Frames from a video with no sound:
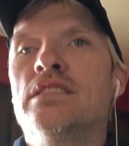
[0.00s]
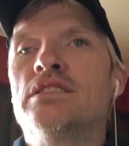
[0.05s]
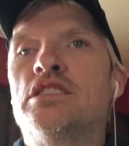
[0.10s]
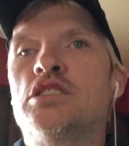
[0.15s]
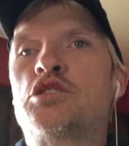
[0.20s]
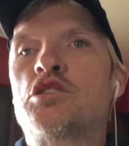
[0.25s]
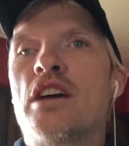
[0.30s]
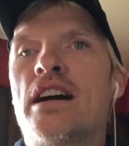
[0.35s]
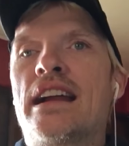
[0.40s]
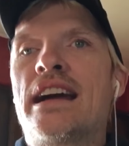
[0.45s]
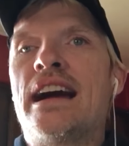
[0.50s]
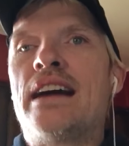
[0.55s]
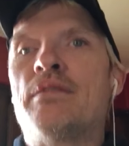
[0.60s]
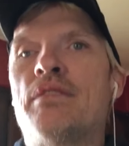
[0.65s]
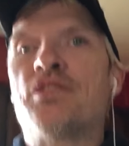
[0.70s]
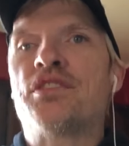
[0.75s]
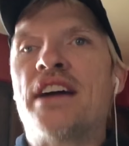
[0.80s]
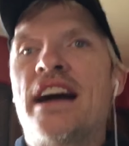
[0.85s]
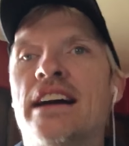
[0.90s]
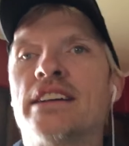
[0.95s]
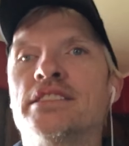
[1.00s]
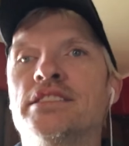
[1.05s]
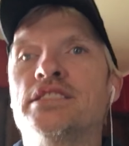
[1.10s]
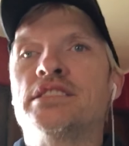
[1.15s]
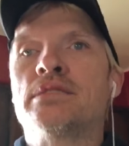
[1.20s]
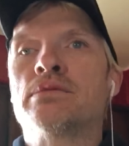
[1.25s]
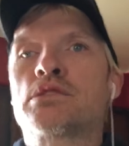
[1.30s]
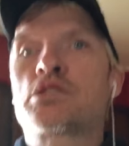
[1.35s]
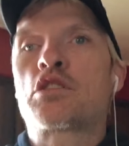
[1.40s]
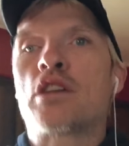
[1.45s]
to try to have a thousand
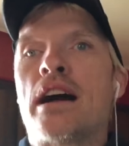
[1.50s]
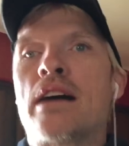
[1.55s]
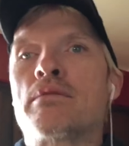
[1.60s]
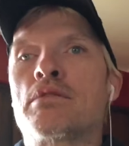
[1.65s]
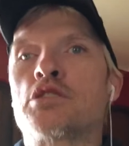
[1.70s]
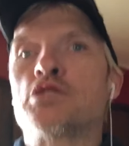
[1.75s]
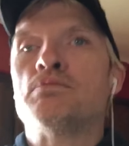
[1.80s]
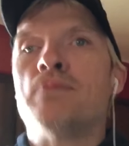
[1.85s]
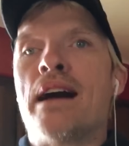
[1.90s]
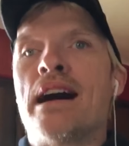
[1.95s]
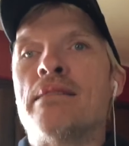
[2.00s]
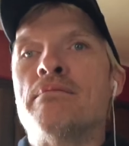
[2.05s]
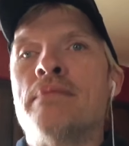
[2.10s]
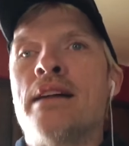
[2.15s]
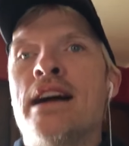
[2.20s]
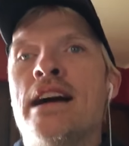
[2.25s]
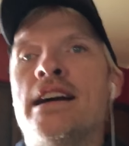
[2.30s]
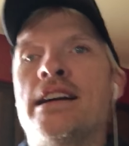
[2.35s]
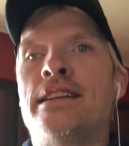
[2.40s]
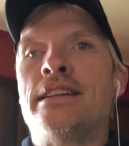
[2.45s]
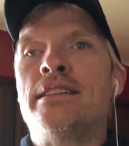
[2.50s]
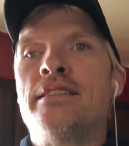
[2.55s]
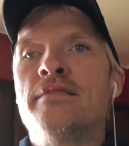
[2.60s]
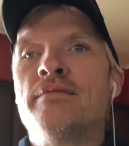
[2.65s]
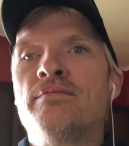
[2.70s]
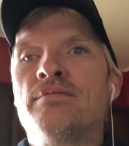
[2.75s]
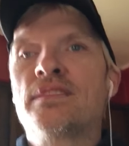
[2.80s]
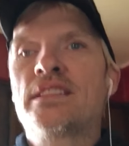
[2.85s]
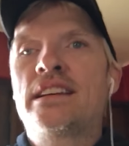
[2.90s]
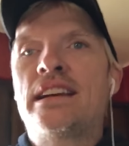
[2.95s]
subscribers by May.
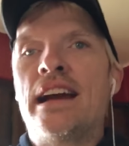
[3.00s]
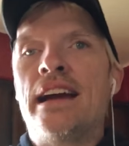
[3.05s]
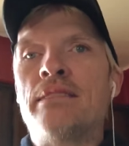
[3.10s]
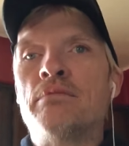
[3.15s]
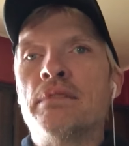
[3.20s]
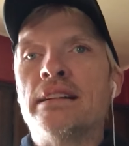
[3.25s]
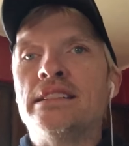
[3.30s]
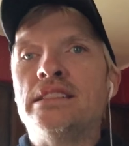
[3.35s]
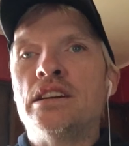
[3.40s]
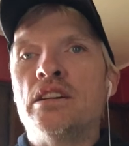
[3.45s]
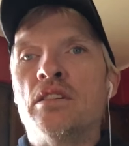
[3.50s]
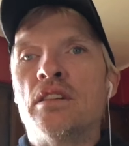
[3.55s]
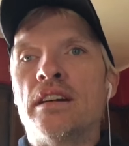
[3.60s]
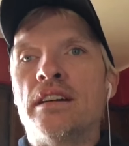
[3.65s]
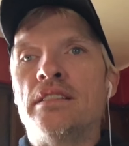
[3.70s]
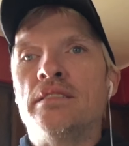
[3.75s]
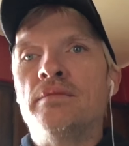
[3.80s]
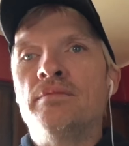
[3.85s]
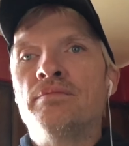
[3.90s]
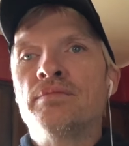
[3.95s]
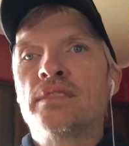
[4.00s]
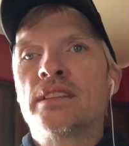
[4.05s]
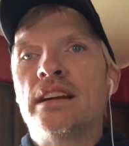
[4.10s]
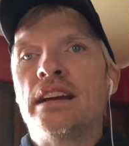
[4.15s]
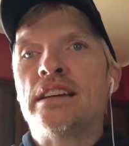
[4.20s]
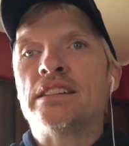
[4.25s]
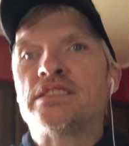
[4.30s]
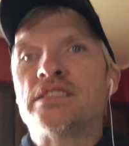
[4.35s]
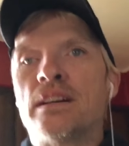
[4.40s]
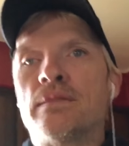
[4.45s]
Can we do it?
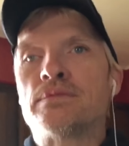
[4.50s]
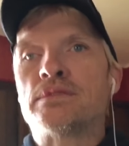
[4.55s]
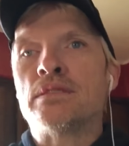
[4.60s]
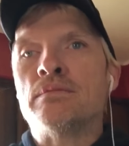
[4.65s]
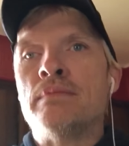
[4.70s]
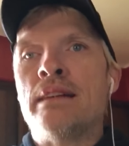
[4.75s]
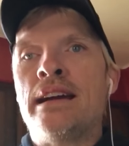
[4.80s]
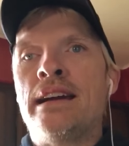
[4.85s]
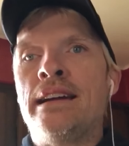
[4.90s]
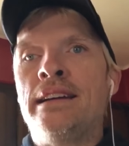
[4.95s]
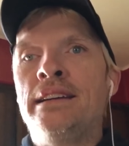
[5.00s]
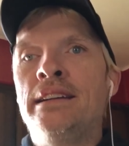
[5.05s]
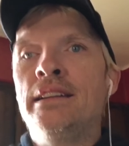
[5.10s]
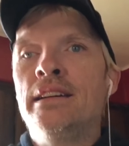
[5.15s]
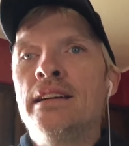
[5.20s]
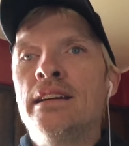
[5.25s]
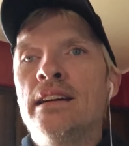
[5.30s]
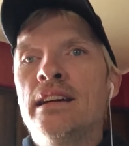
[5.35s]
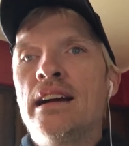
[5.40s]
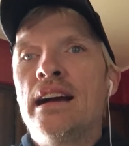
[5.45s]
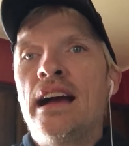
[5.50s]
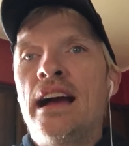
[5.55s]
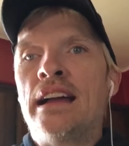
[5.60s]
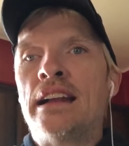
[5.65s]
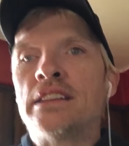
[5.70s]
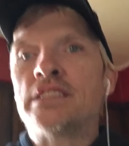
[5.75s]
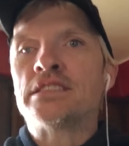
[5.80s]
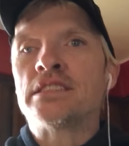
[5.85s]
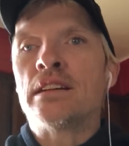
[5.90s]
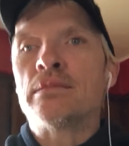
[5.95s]
It's up to me
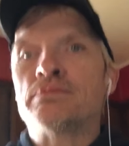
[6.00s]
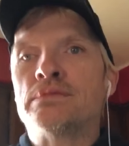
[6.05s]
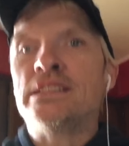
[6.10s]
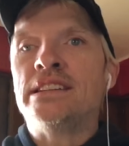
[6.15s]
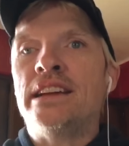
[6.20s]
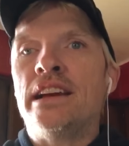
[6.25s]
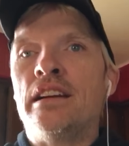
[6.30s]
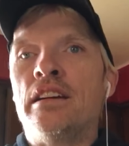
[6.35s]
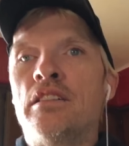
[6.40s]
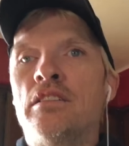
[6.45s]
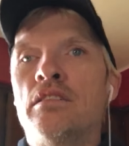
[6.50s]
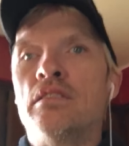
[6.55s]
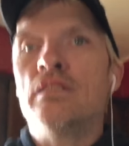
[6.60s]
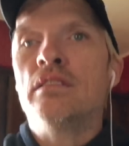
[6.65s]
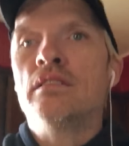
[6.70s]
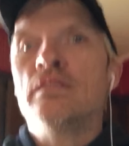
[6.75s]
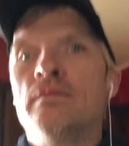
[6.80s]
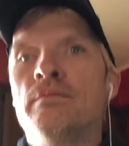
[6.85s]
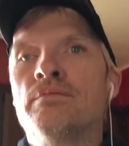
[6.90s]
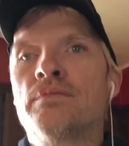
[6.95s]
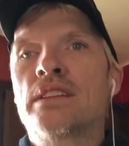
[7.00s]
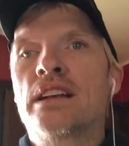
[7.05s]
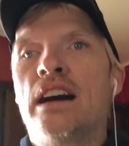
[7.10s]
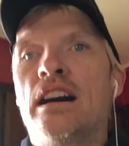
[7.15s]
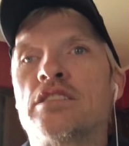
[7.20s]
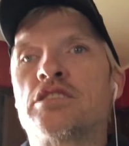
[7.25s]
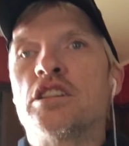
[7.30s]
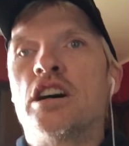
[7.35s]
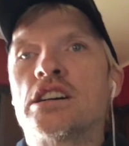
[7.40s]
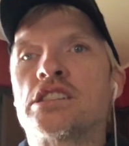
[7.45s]
and it's up to you.
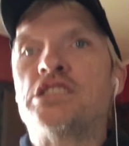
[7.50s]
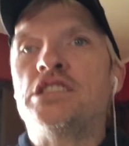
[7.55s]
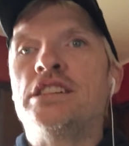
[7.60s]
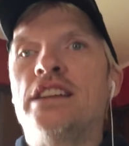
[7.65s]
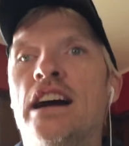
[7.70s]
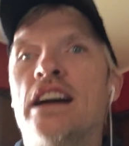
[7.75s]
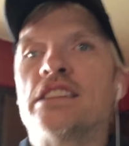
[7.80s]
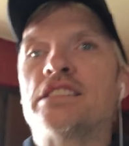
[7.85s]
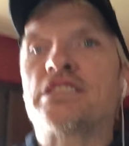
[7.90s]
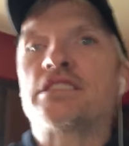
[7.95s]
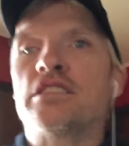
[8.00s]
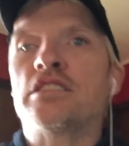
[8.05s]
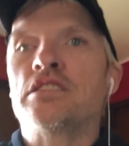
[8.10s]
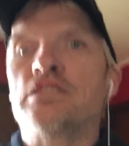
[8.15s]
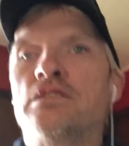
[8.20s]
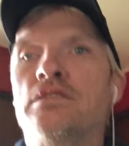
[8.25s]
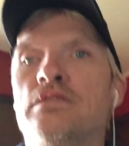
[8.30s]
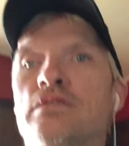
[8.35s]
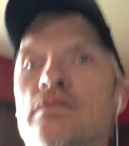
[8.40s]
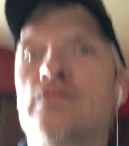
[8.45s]
I'll talk to you guys soon.